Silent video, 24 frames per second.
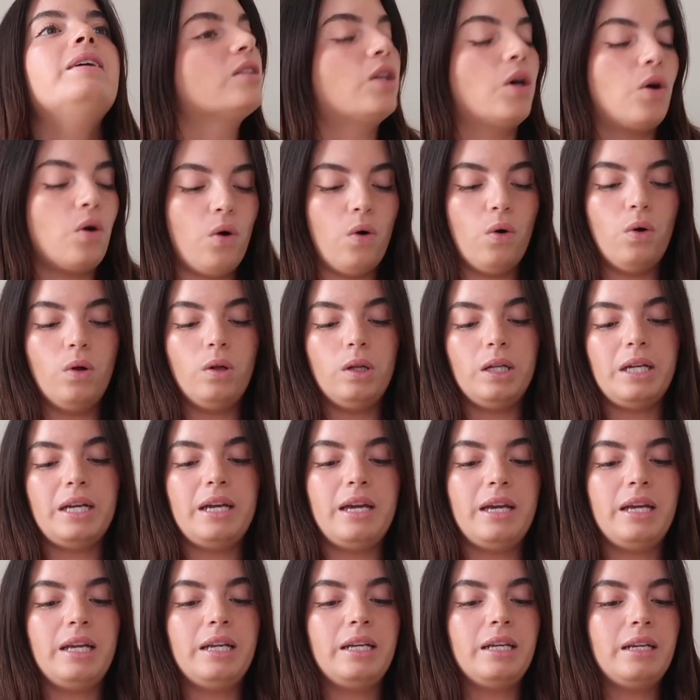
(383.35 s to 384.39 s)
The hole
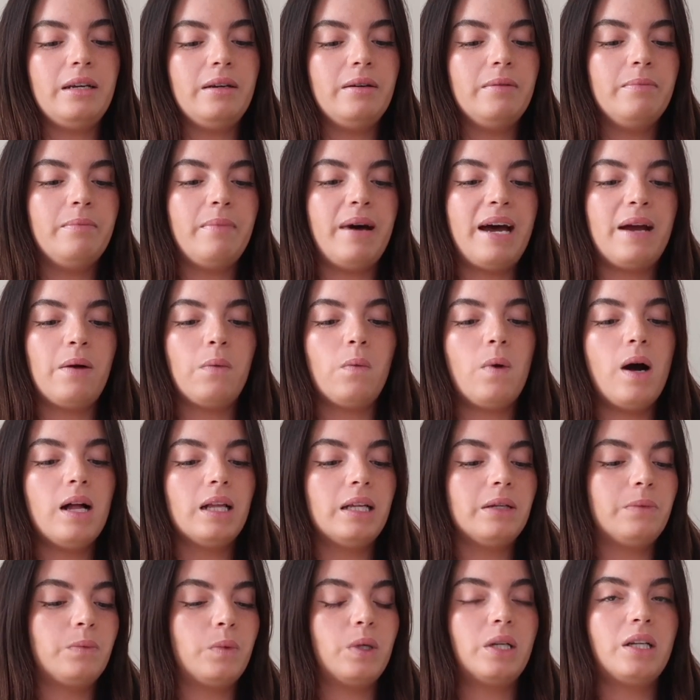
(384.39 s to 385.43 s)
in my
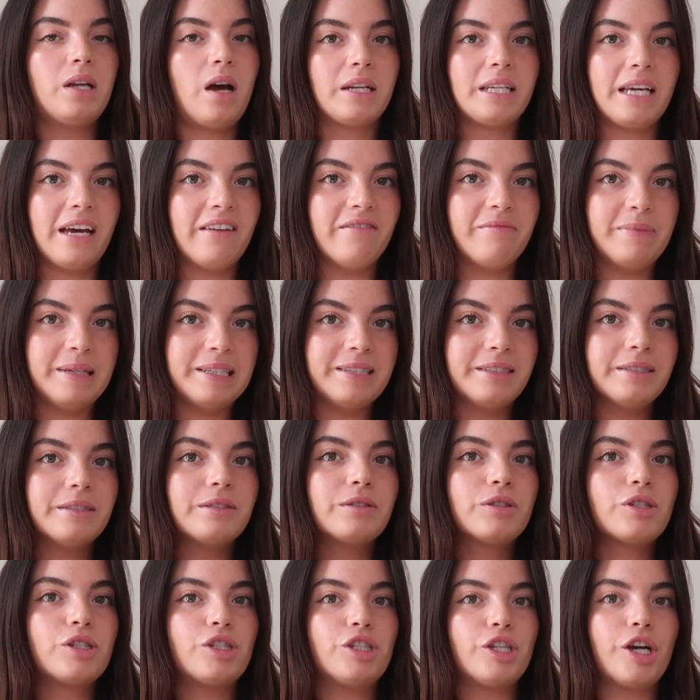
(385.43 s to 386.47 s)
wallet would not have been.
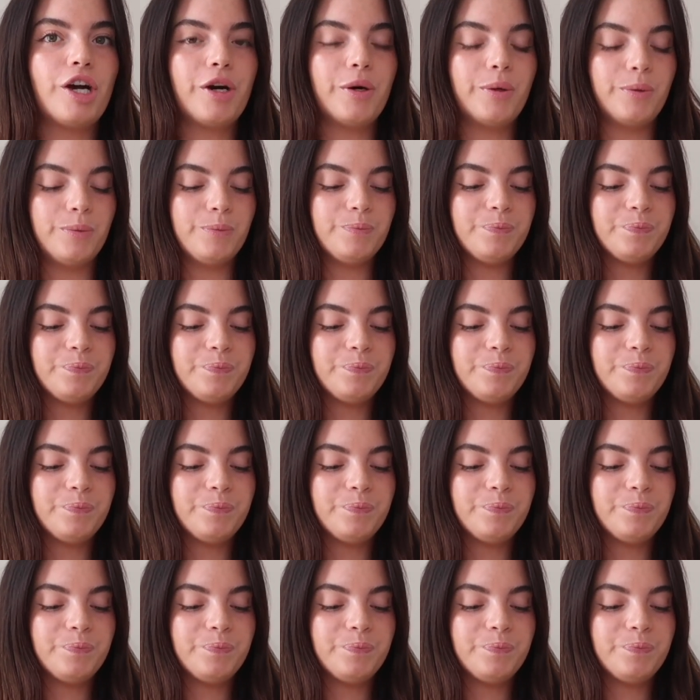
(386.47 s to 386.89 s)
So